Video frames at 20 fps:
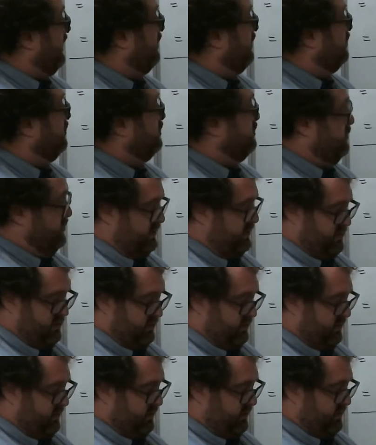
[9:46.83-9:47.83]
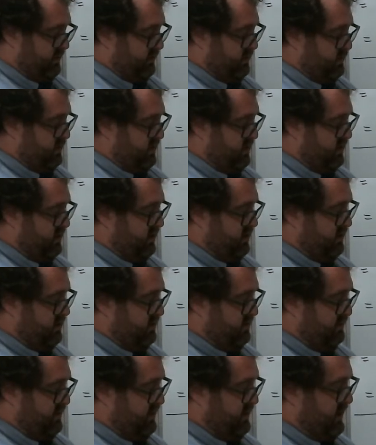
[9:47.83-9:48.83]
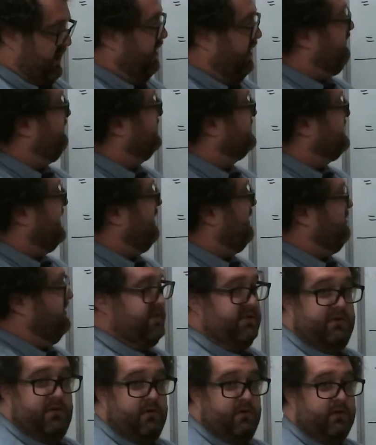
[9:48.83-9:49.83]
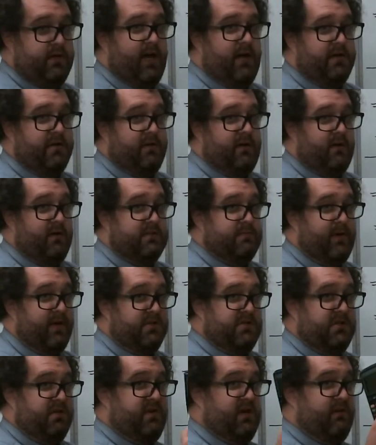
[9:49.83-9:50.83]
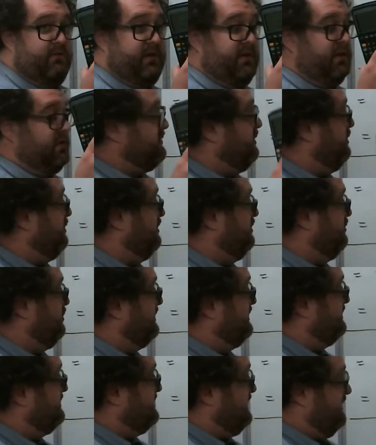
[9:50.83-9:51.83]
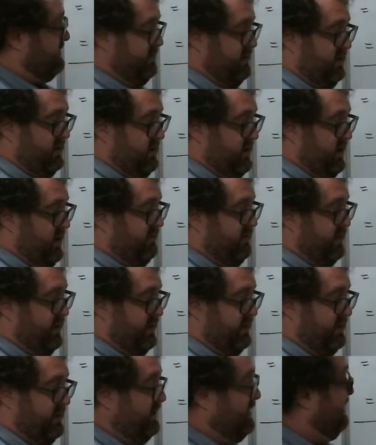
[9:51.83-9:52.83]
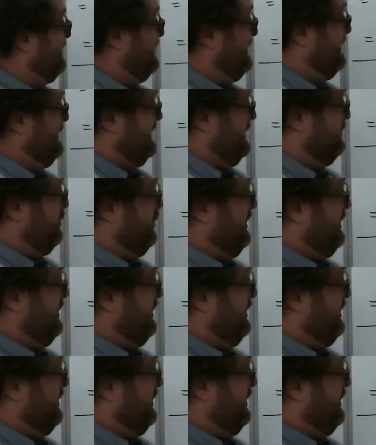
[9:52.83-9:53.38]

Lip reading: root 3. Be careful typing this into your calculator, especially if you have one of these older ones. You have to be careful with the